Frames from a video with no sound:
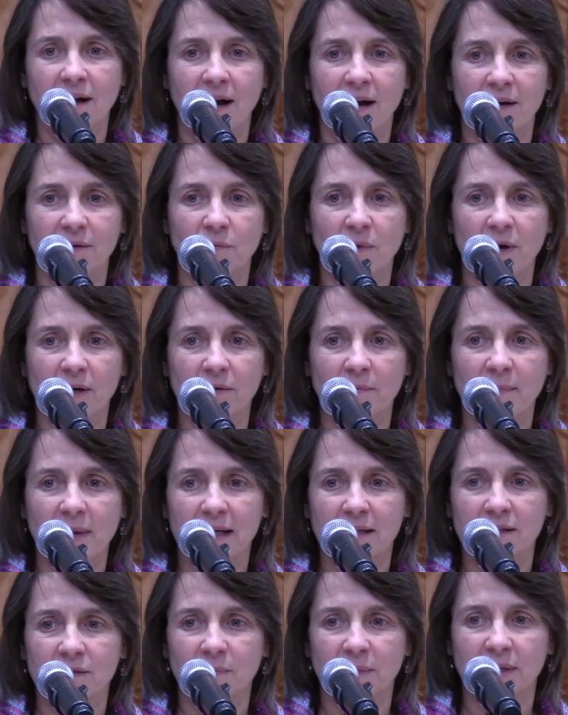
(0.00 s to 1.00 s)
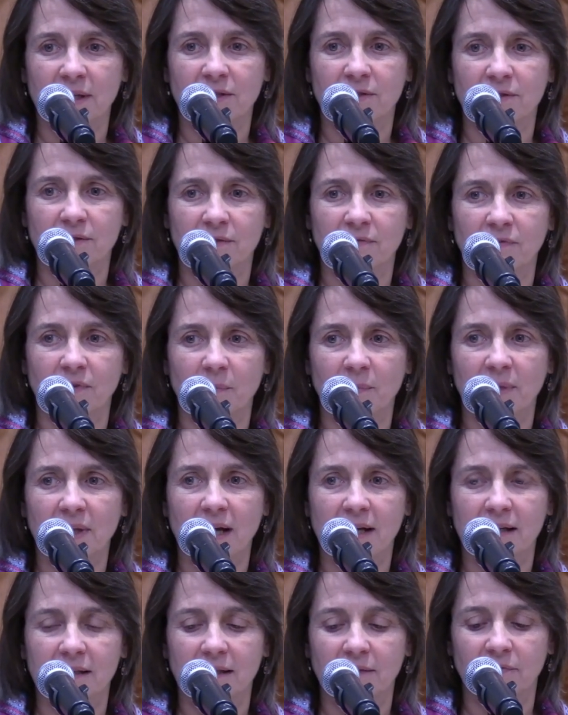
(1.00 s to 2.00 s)
on water management issues from a
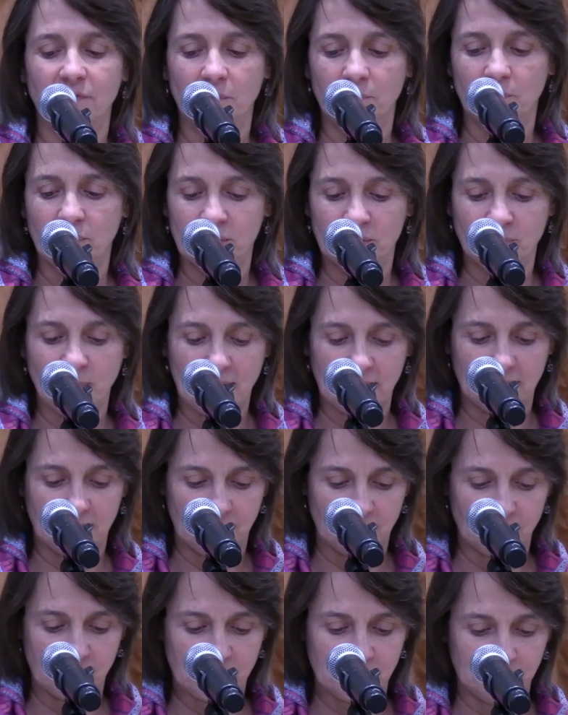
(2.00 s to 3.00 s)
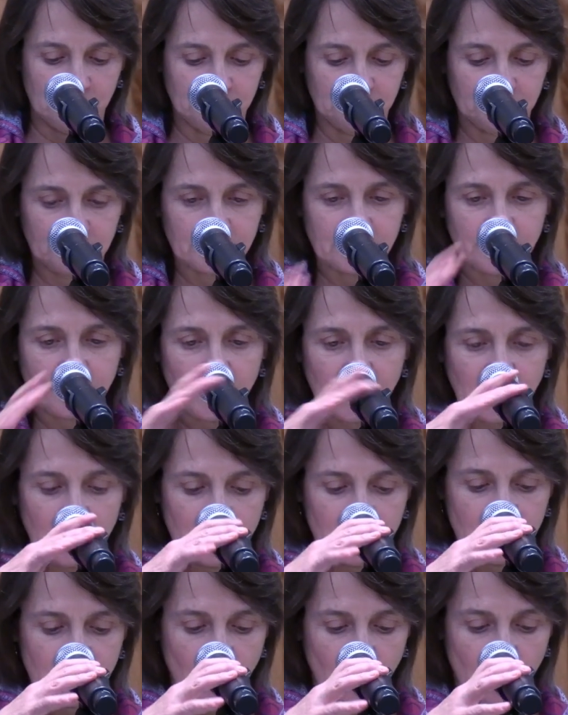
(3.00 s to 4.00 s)
lot of different perspectives.
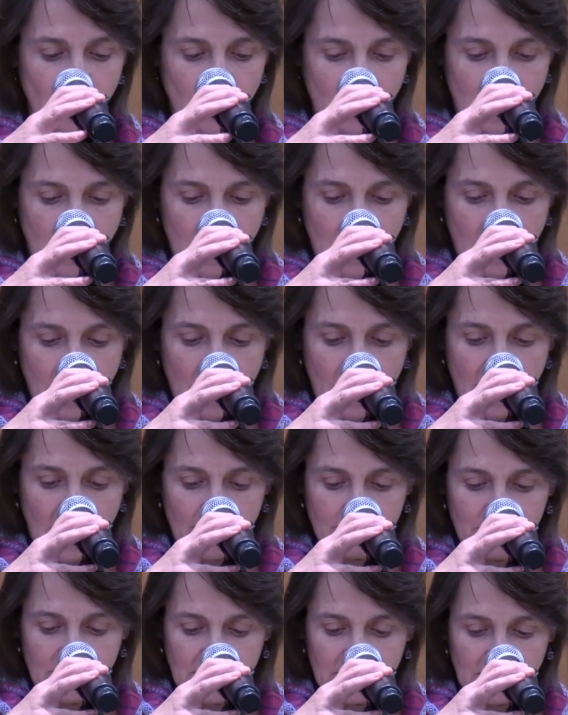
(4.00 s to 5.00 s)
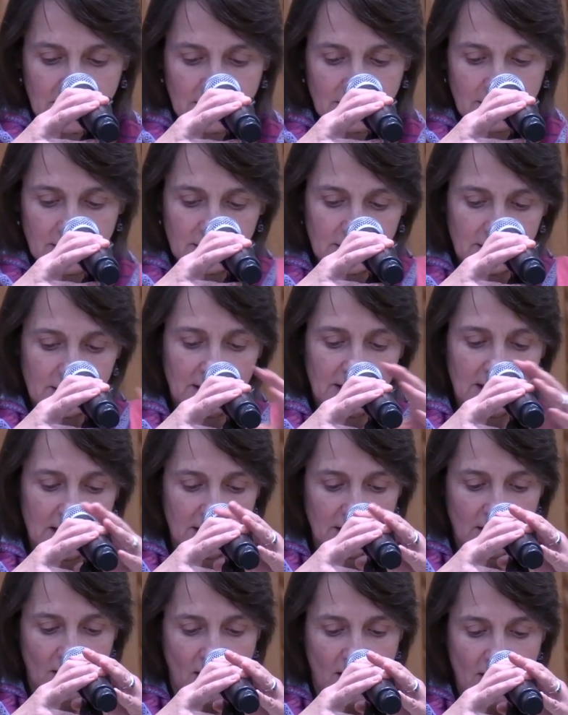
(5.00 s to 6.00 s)
So I'm going to
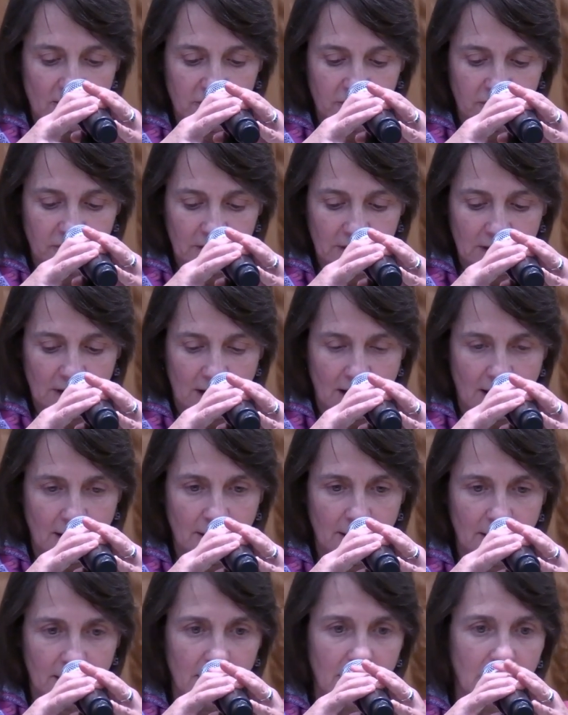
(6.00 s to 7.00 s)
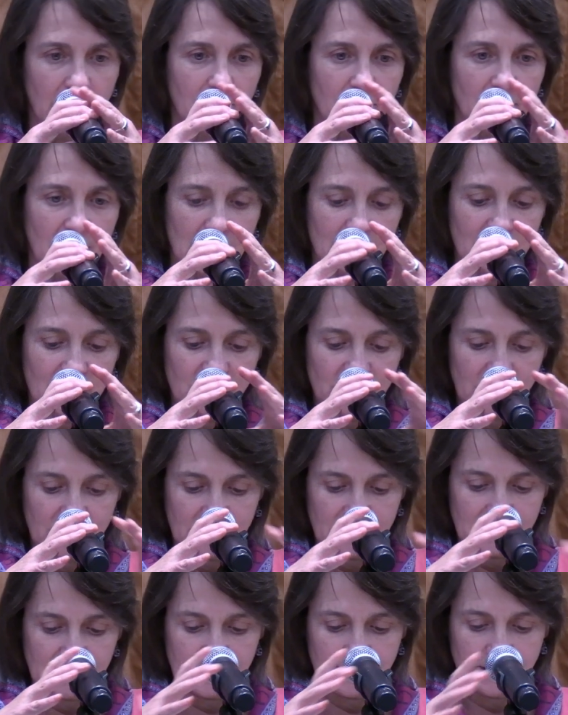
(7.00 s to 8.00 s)
kick off, maybe
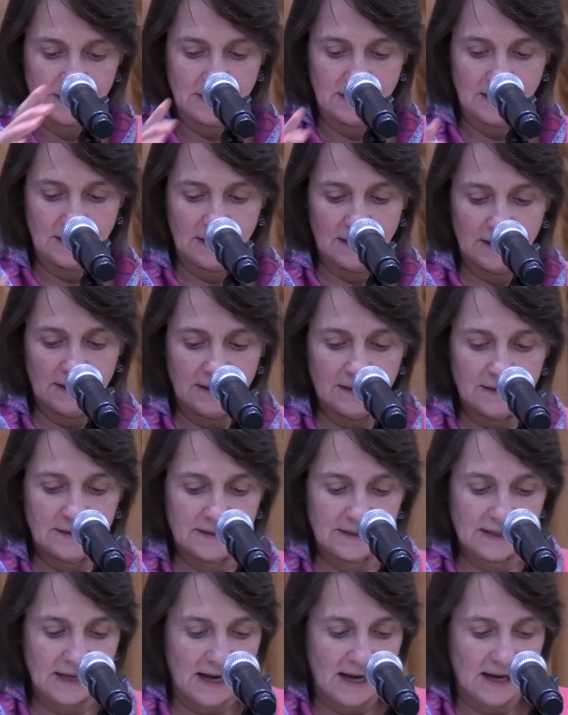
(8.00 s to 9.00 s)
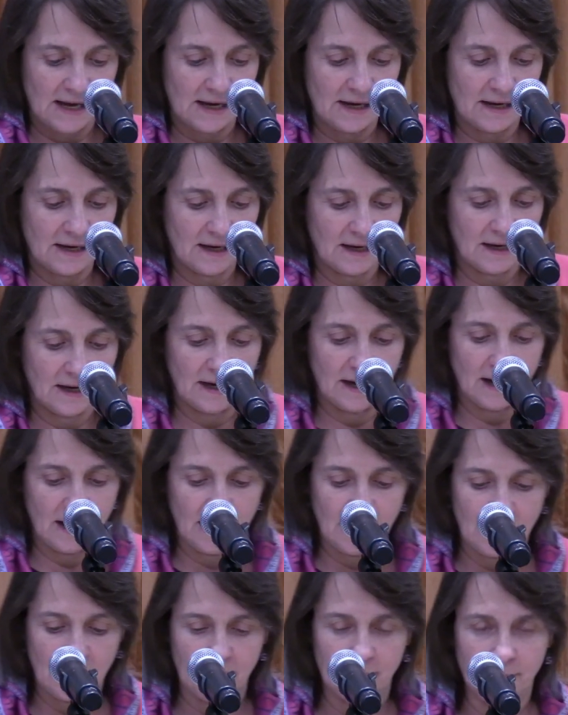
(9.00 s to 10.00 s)
just say,
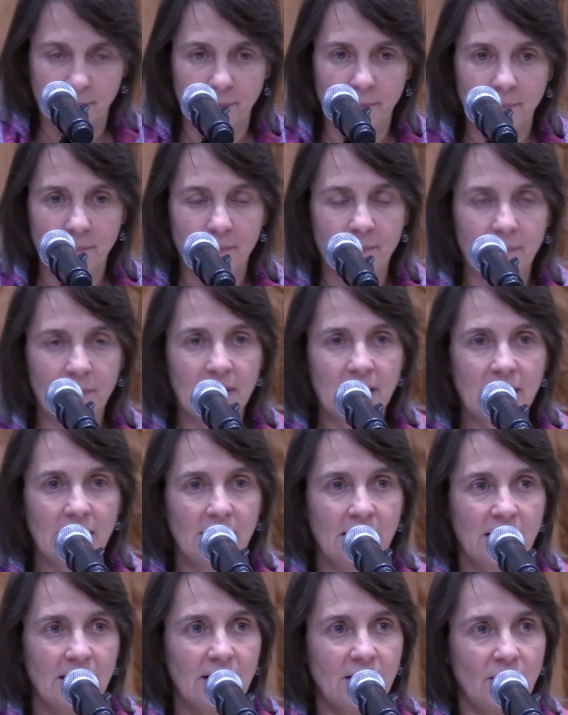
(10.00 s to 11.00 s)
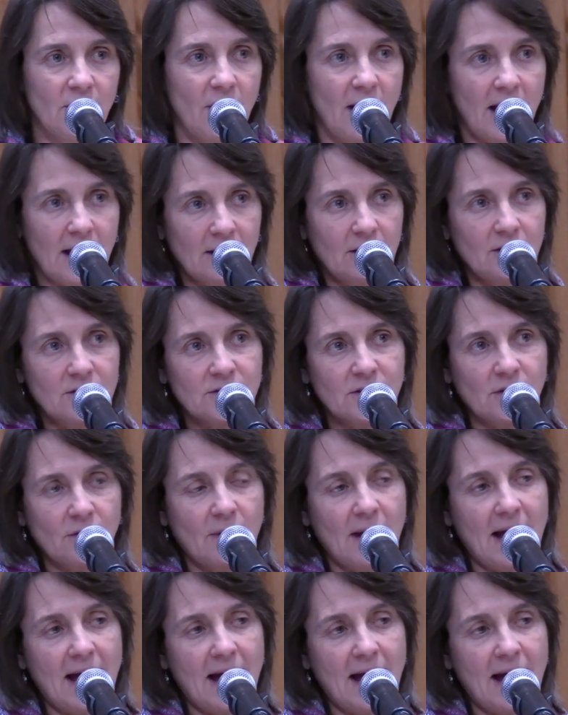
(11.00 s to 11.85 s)
I also